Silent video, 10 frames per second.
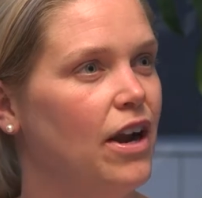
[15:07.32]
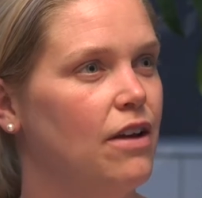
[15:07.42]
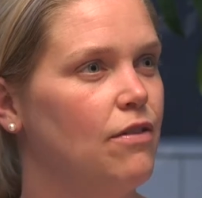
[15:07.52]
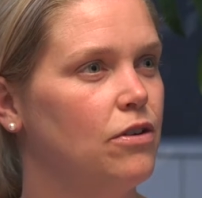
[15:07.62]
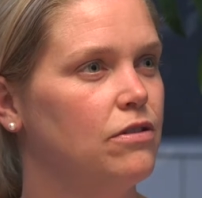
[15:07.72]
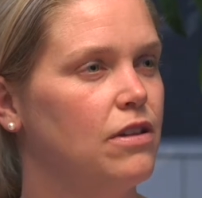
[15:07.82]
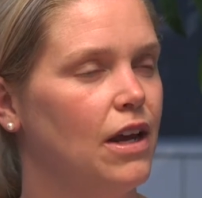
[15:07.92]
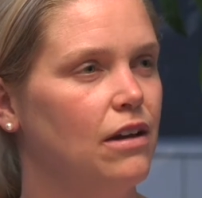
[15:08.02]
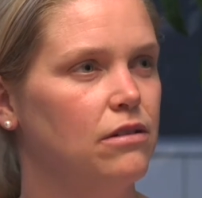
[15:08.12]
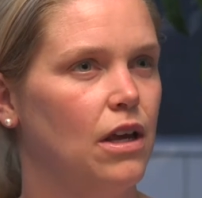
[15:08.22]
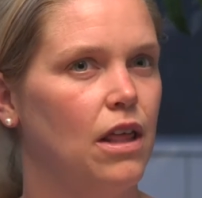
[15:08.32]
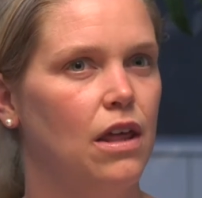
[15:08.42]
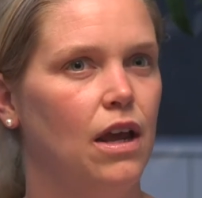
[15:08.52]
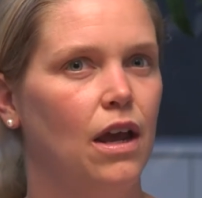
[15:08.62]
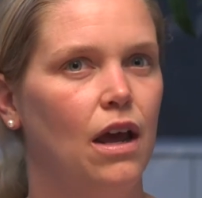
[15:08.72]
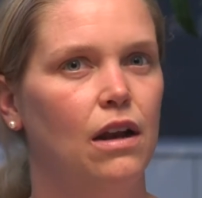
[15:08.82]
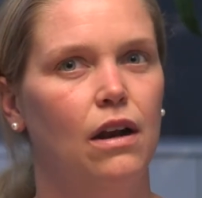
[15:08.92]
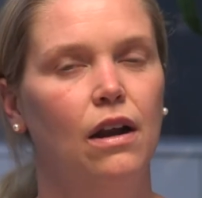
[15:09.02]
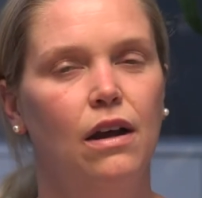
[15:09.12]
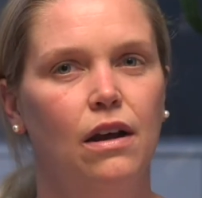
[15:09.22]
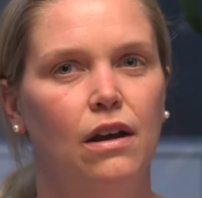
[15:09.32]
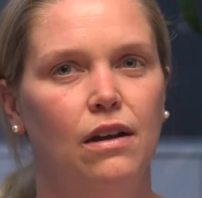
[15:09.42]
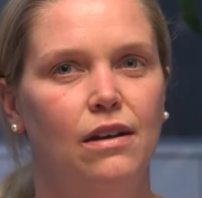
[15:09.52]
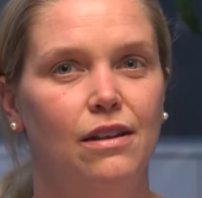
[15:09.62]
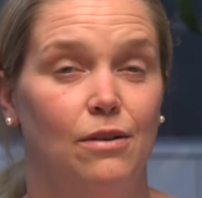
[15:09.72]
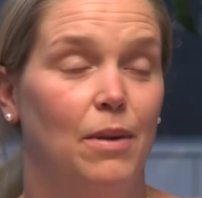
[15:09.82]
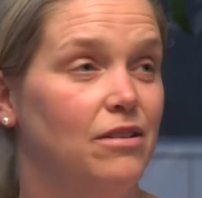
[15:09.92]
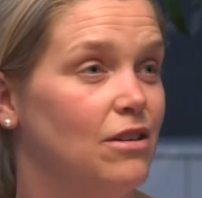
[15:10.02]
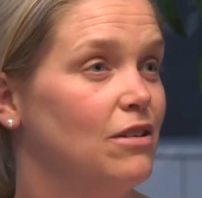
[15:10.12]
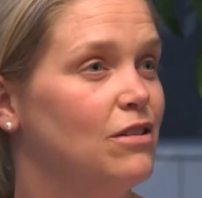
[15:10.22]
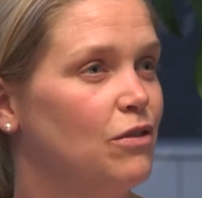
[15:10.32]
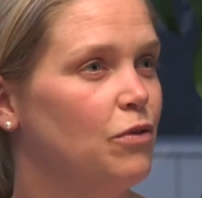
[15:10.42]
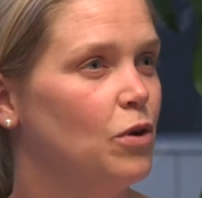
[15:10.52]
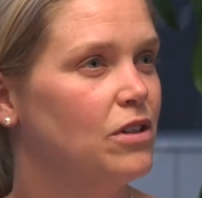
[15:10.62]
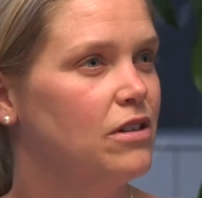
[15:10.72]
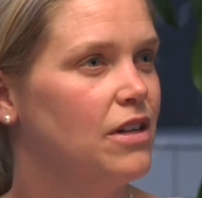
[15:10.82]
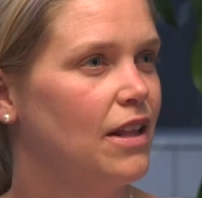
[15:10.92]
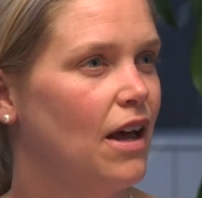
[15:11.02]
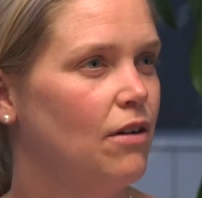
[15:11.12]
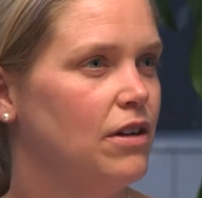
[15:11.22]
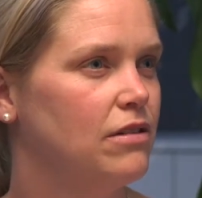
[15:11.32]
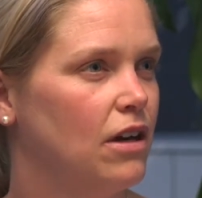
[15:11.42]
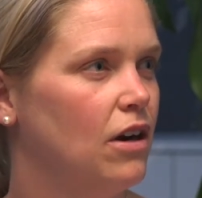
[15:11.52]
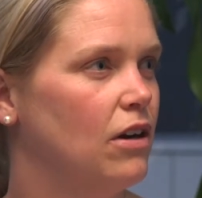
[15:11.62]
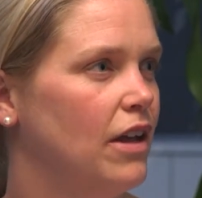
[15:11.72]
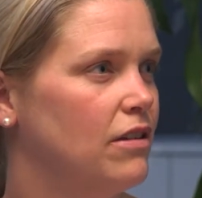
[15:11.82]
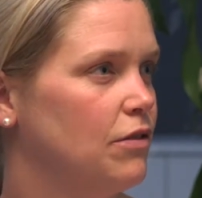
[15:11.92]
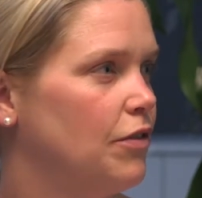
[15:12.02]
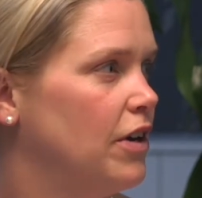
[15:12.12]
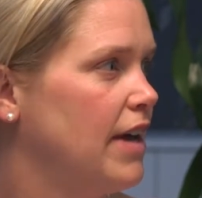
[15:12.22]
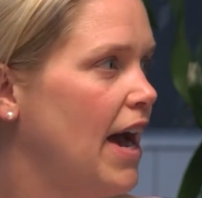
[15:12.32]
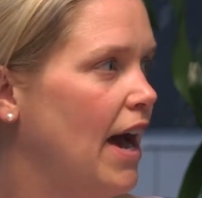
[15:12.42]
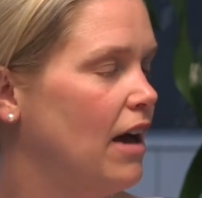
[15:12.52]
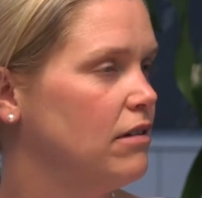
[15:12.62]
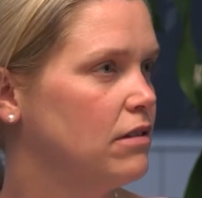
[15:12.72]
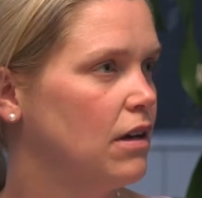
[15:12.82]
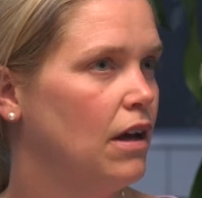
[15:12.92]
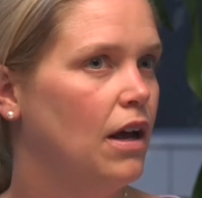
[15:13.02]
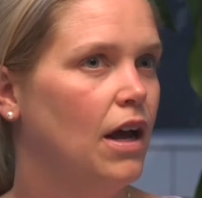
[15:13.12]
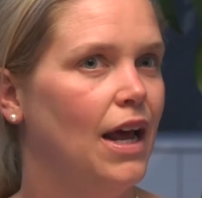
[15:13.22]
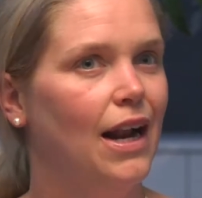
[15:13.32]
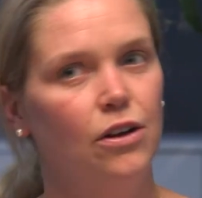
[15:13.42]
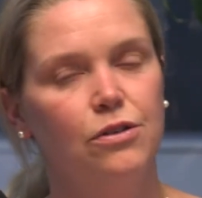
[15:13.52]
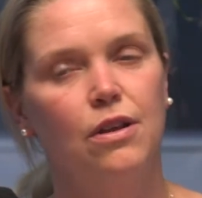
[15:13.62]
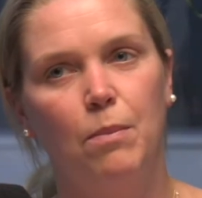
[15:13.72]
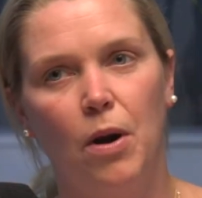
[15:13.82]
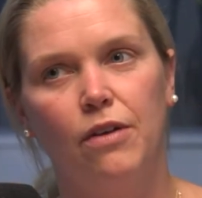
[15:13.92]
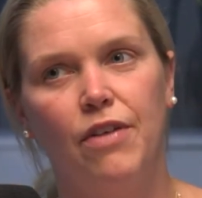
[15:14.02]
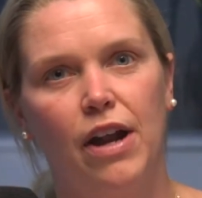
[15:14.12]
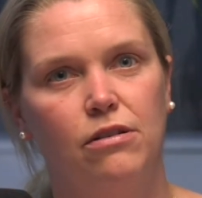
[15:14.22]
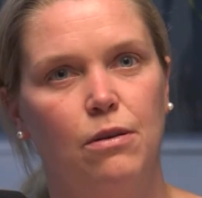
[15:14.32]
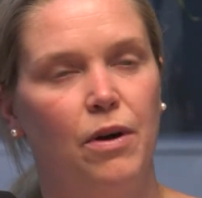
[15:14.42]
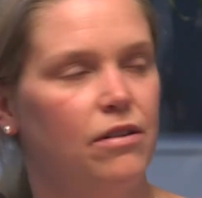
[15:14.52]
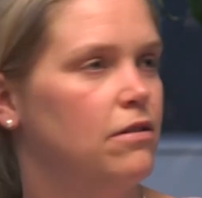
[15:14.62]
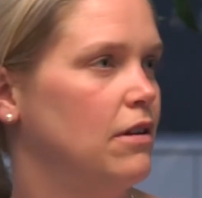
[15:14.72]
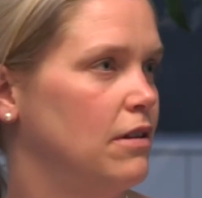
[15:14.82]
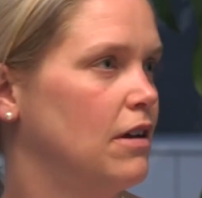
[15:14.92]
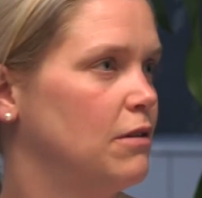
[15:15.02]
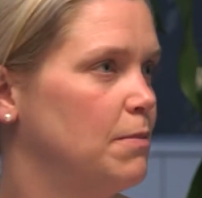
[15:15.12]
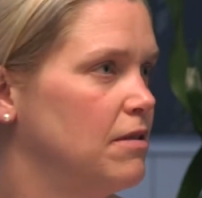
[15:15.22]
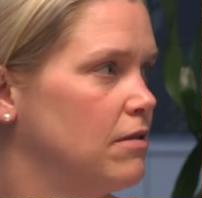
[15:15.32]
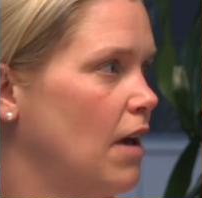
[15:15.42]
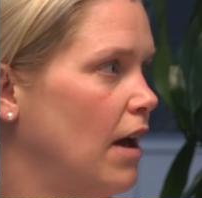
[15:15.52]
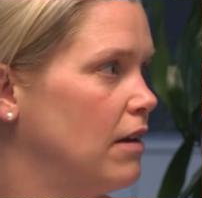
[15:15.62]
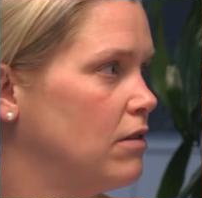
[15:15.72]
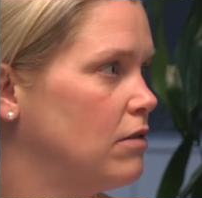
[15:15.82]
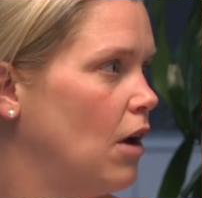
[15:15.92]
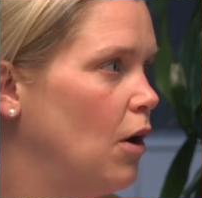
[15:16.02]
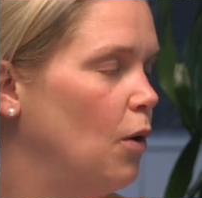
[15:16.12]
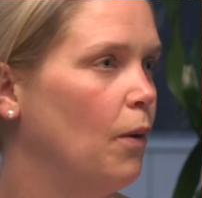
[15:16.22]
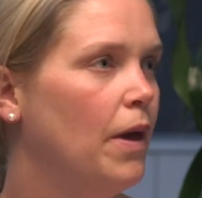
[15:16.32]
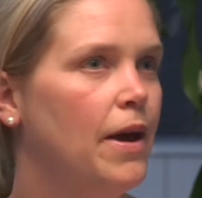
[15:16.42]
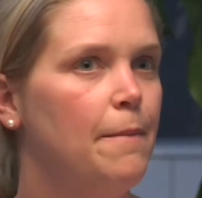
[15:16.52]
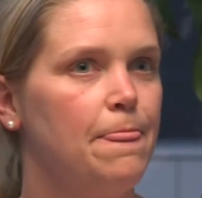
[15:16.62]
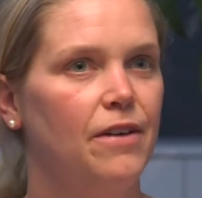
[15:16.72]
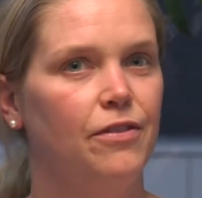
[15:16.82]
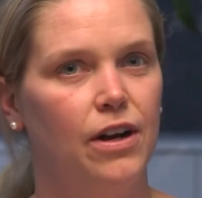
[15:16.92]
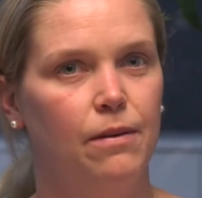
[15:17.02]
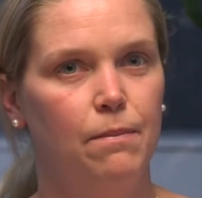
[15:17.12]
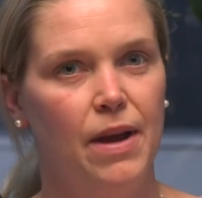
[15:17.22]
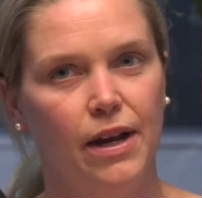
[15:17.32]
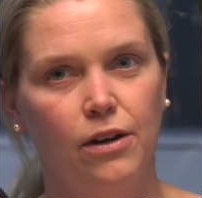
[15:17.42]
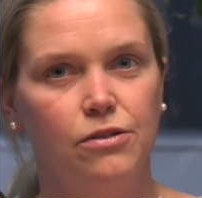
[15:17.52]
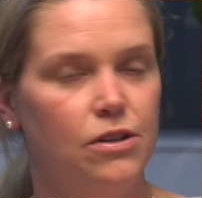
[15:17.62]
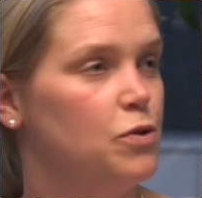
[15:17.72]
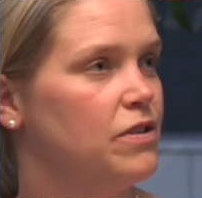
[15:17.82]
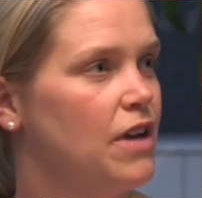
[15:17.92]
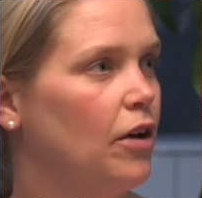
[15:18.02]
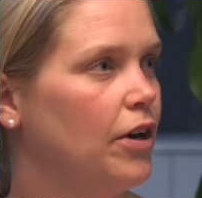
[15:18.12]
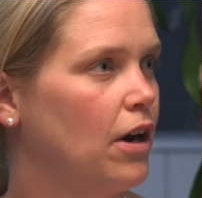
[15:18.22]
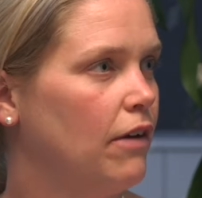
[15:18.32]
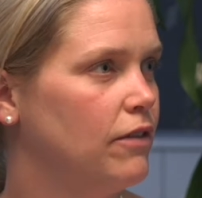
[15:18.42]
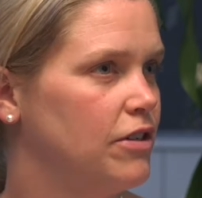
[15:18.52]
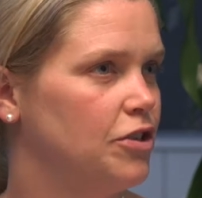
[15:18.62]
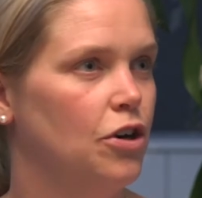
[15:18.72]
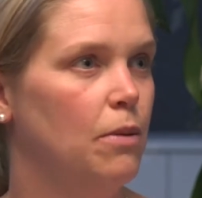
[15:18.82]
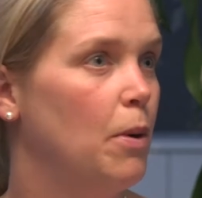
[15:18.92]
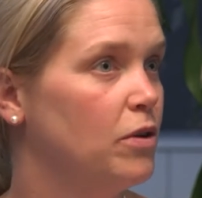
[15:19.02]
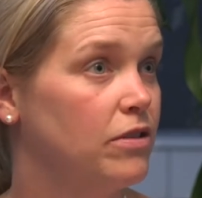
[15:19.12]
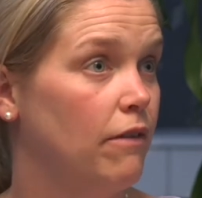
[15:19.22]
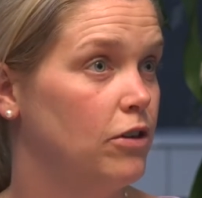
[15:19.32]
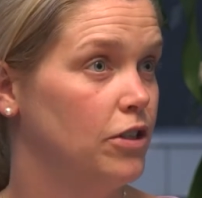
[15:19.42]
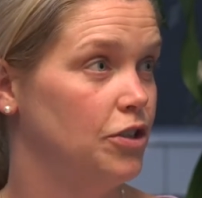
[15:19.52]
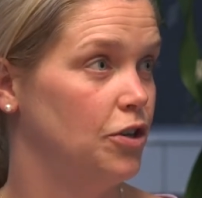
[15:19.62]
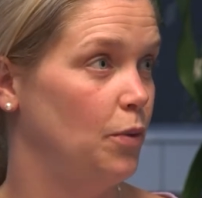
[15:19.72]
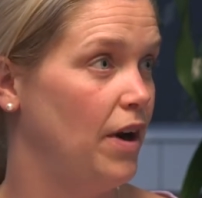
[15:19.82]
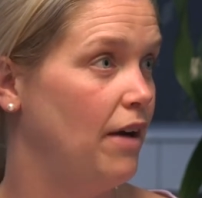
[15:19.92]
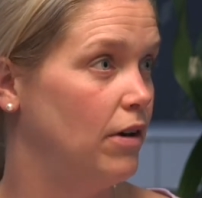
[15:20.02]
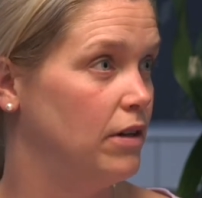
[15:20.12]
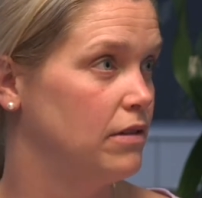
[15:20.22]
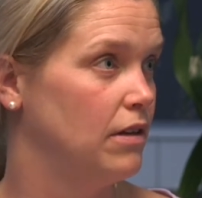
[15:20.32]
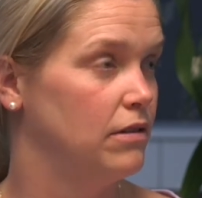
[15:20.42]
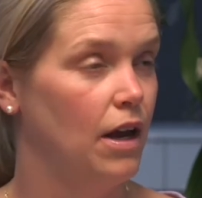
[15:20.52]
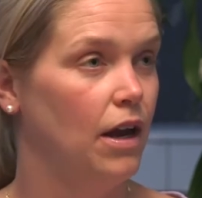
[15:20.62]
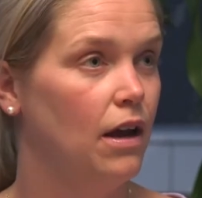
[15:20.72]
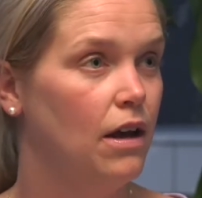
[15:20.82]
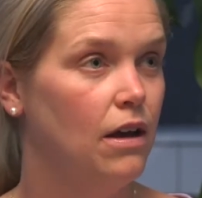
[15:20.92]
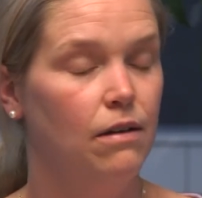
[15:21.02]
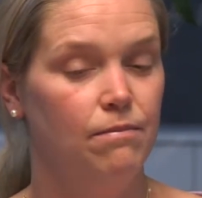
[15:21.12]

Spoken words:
or any of those things, like they can, in their minds at least, afford to take that risk and are less afraid to ask. And I also think part of that is the precedent that's been set. Mm-hmm. So if a man goes into a salary conversation or a bonus conversation or whatever and says like,